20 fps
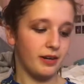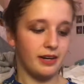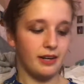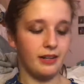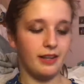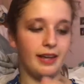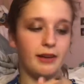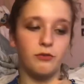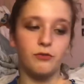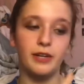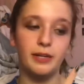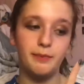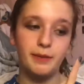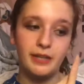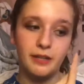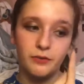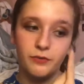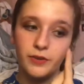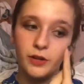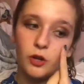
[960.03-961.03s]
gonna like read me
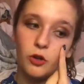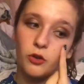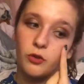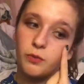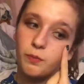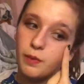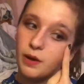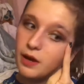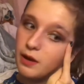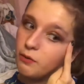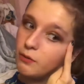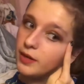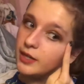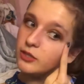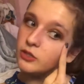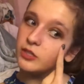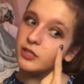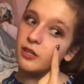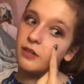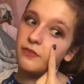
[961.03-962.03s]
to filth, but we're
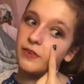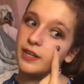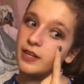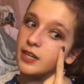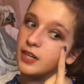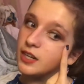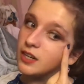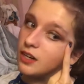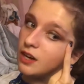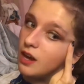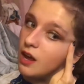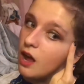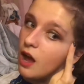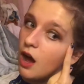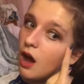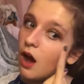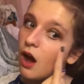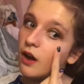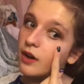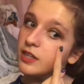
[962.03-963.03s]
using our finger.
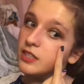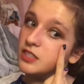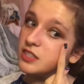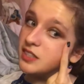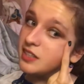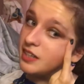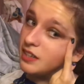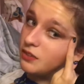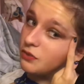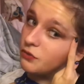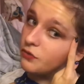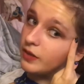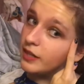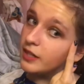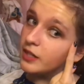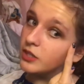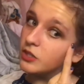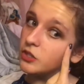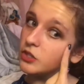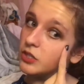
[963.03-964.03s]
Honestly,
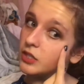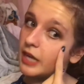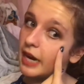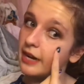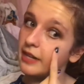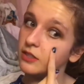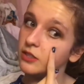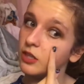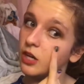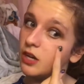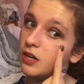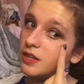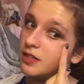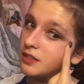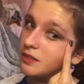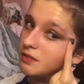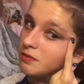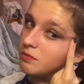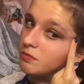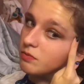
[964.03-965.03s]
fingers get it
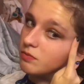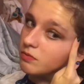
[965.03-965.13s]
done.